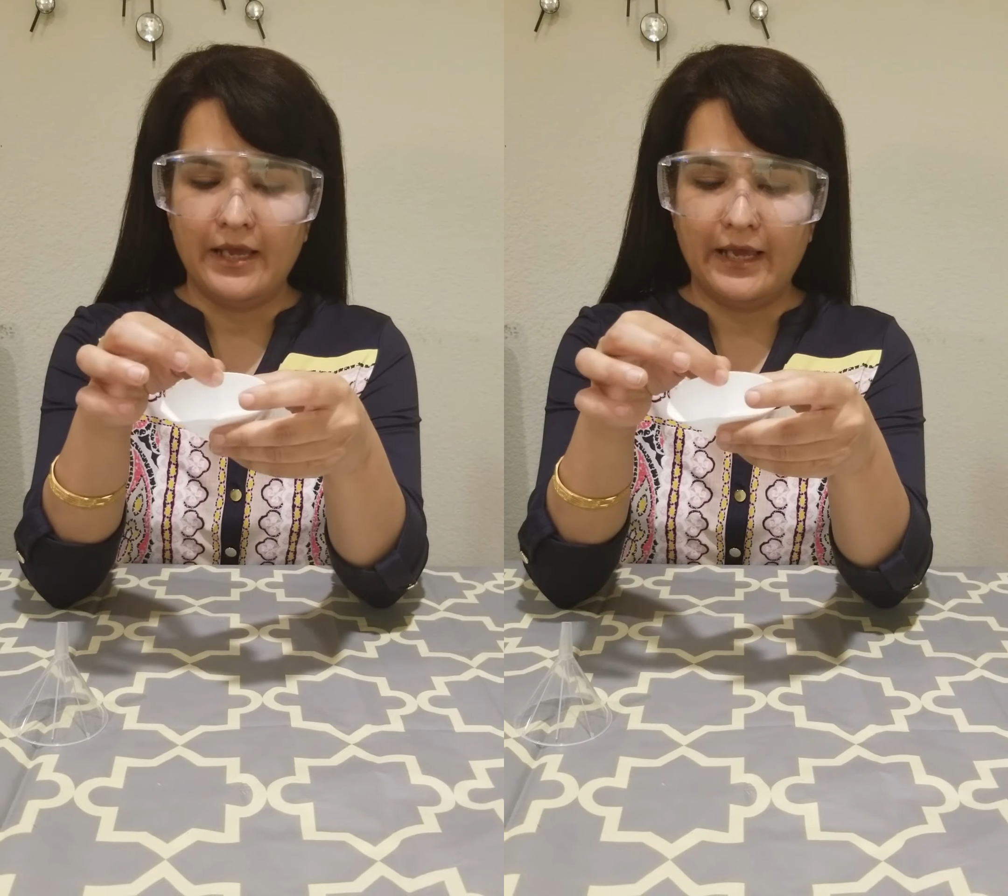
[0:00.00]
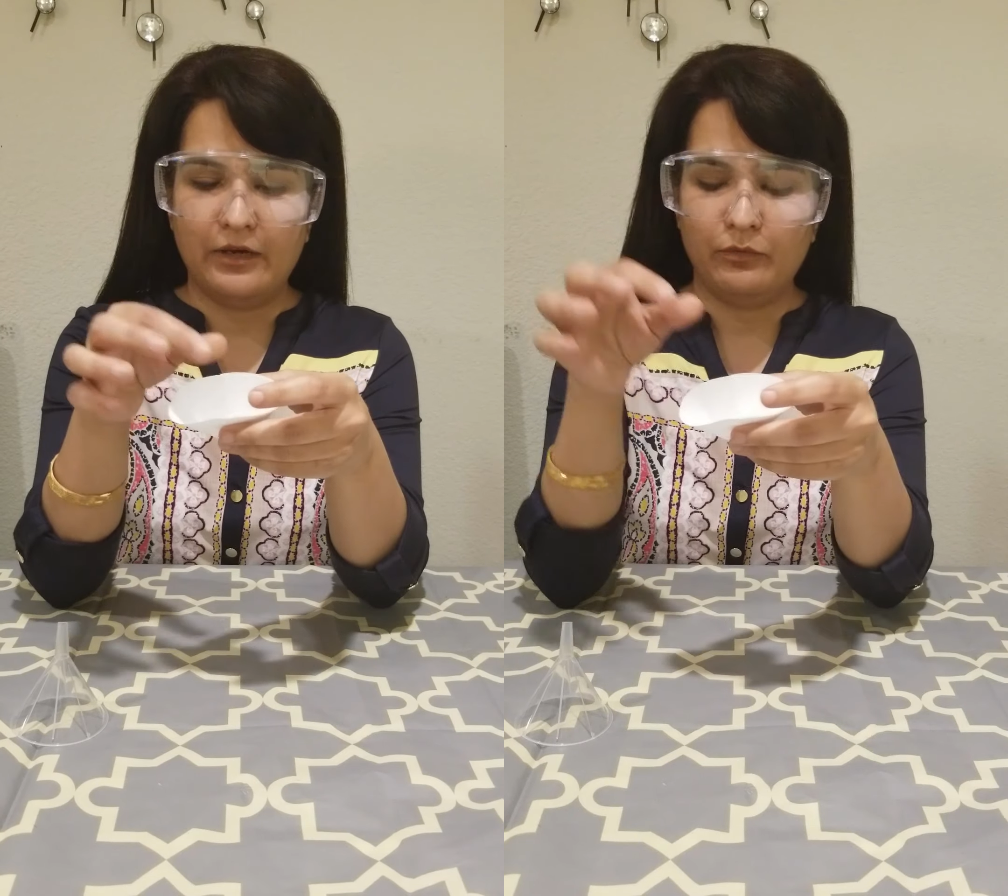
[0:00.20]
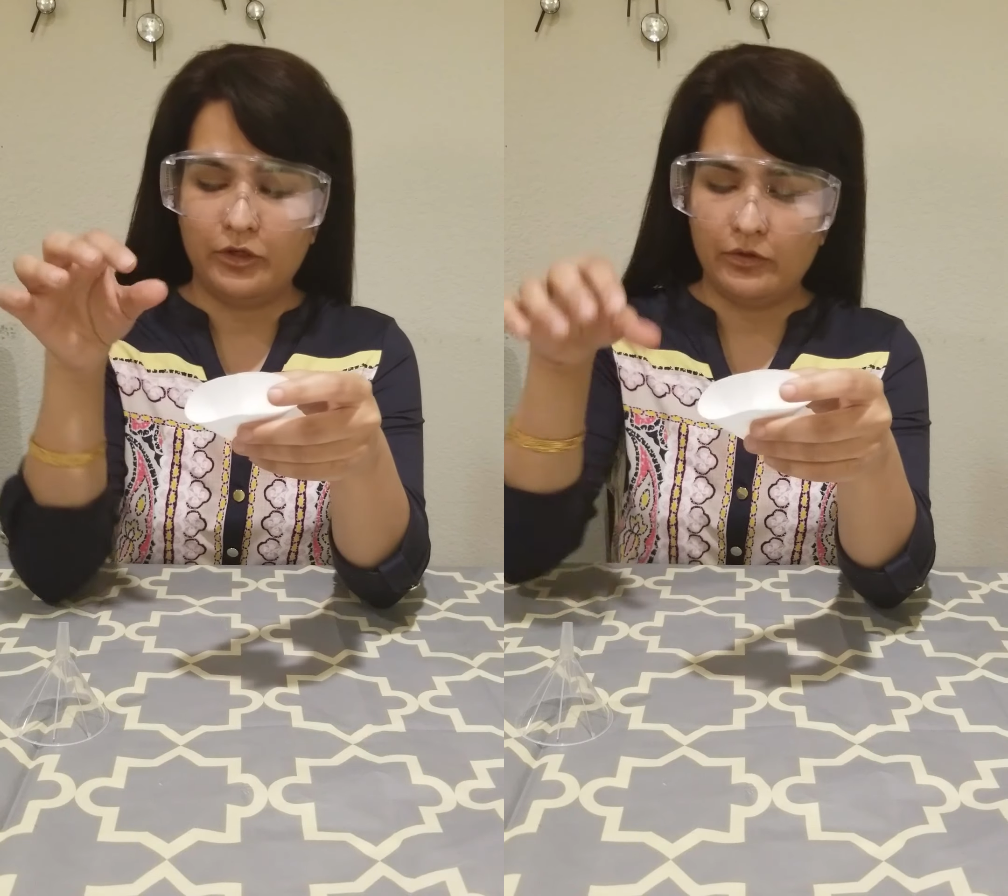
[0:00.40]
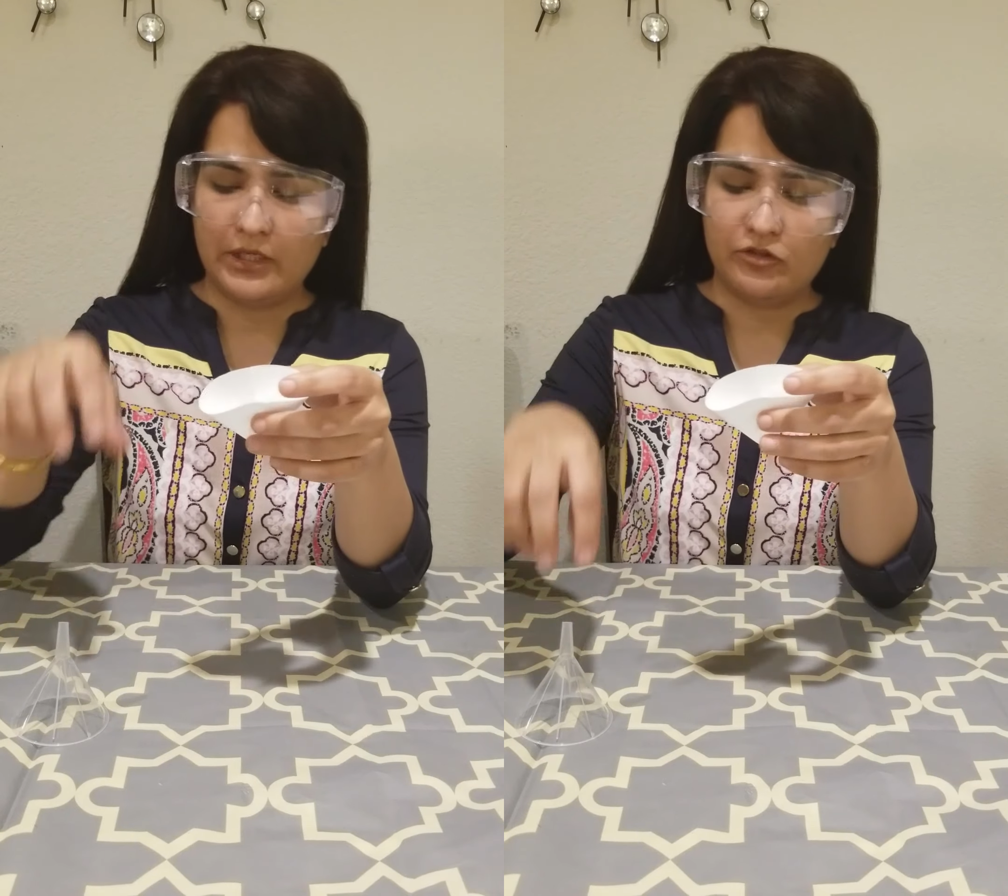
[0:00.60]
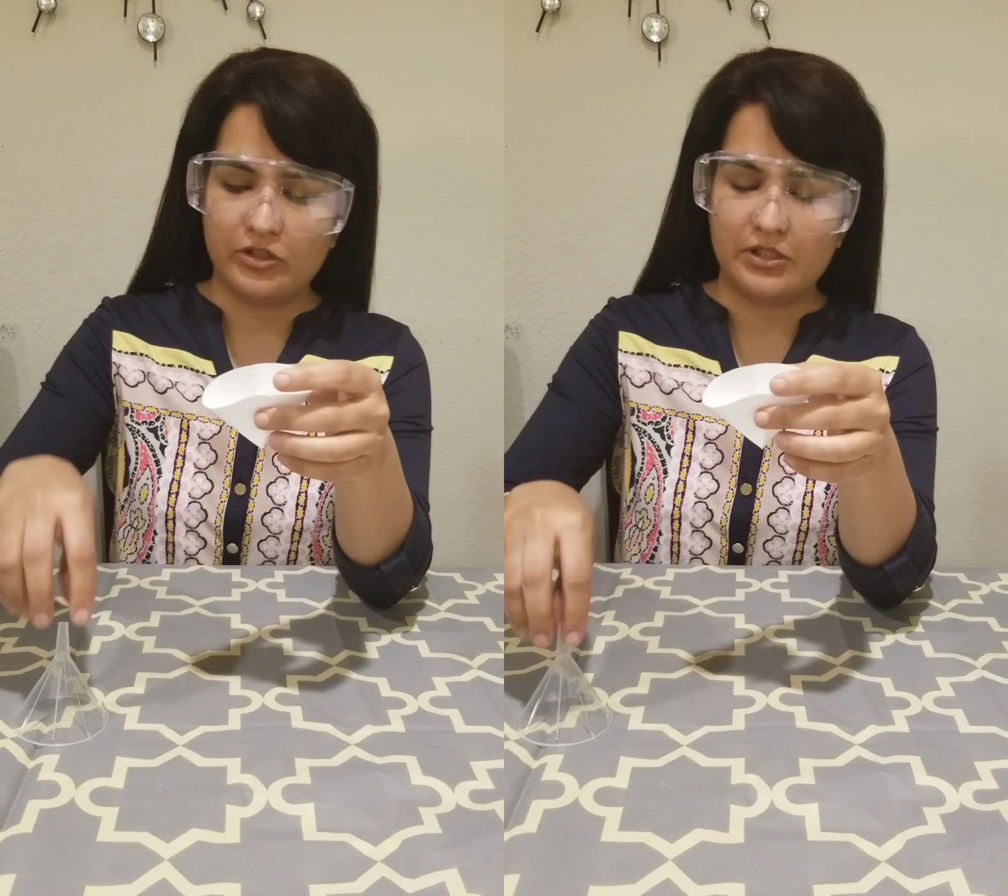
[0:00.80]
and you
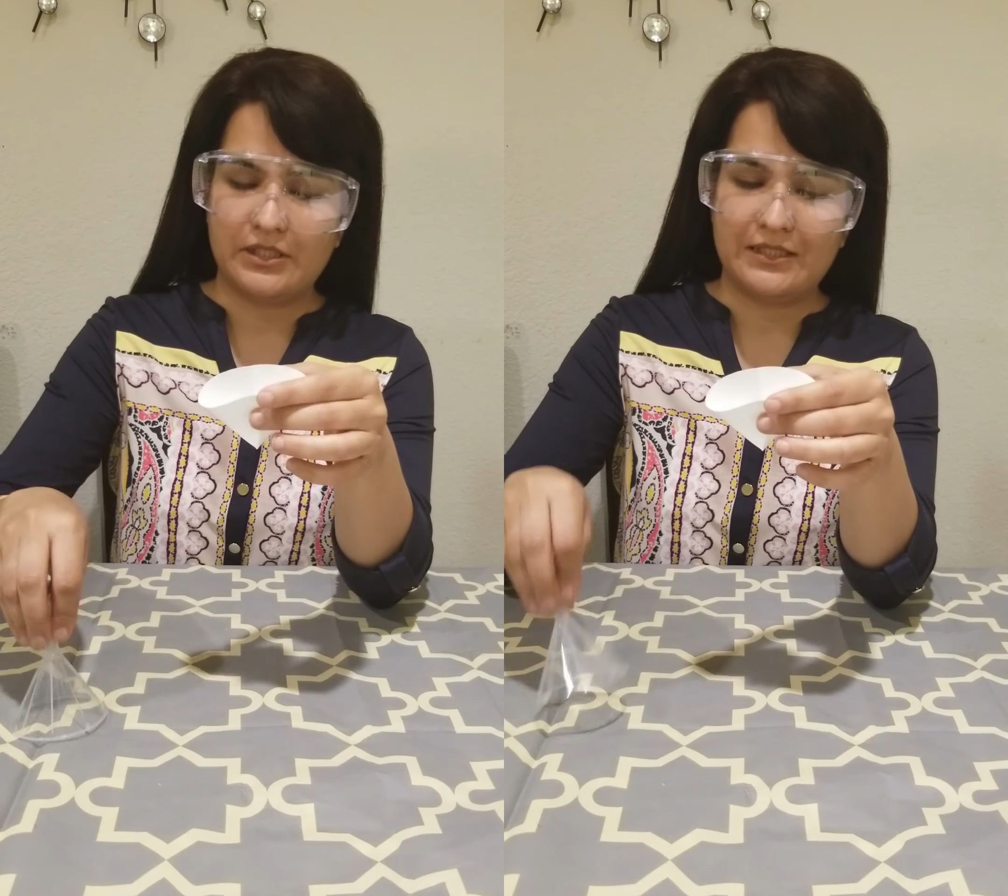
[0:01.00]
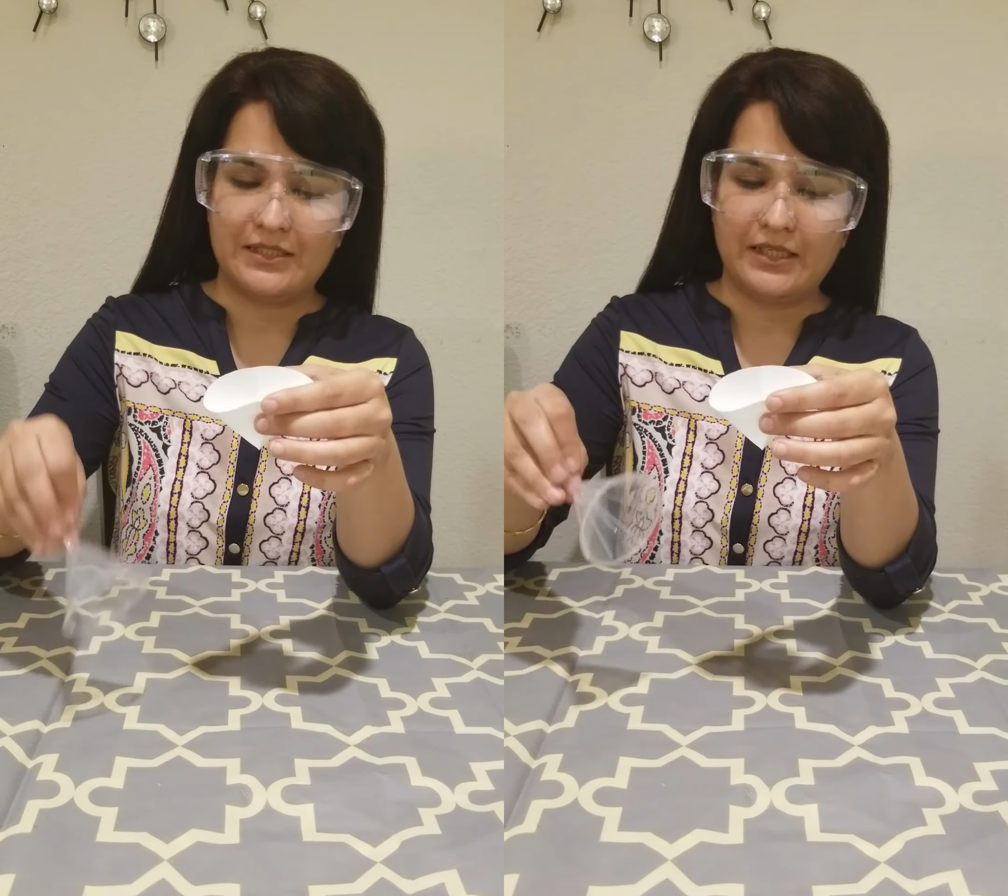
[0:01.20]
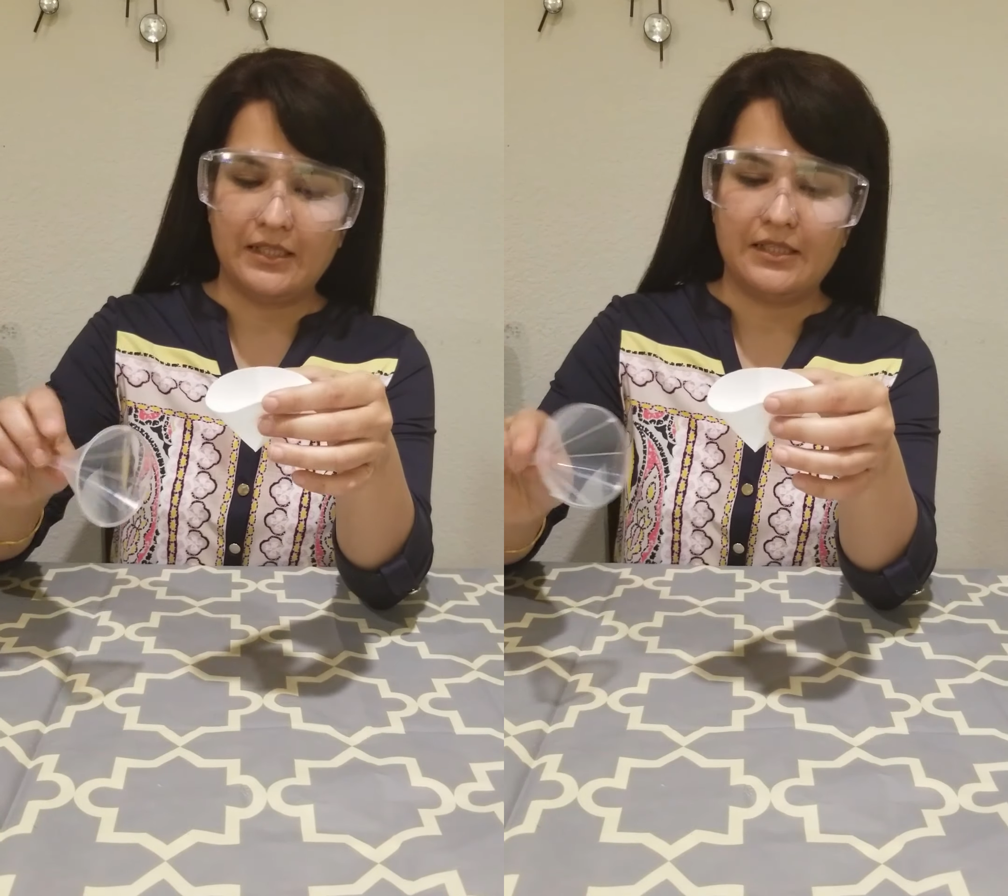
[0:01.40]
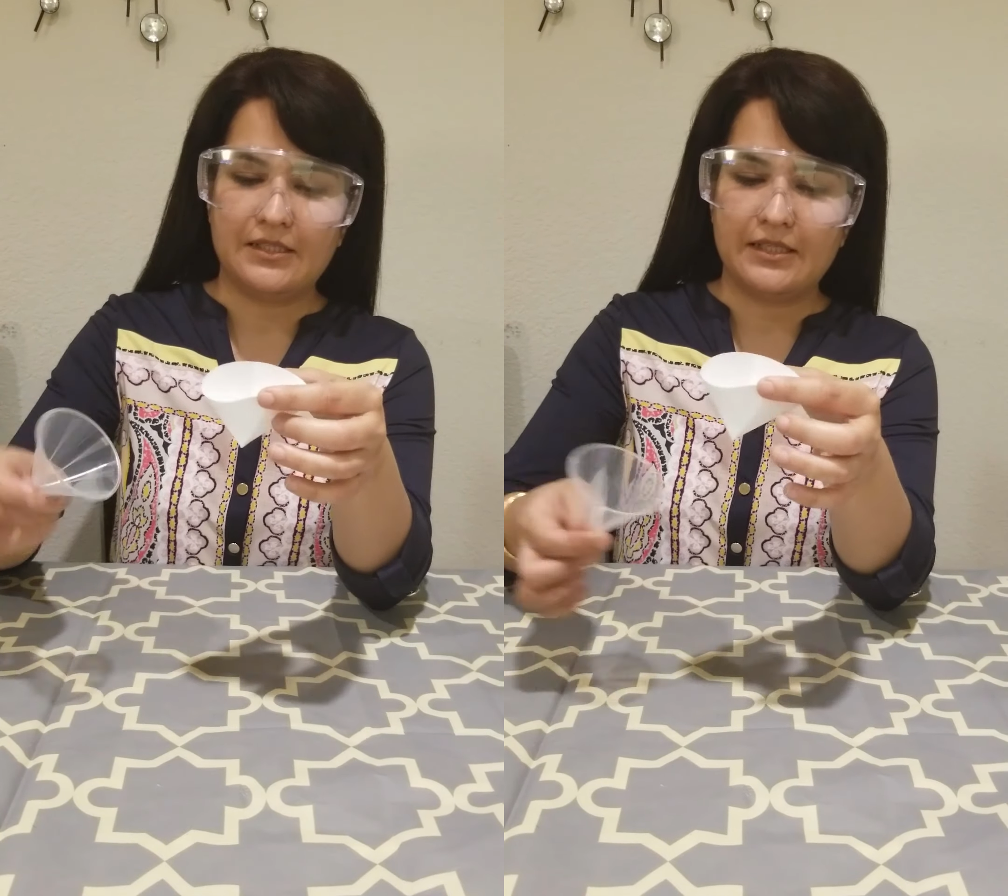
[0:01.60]
can just stick this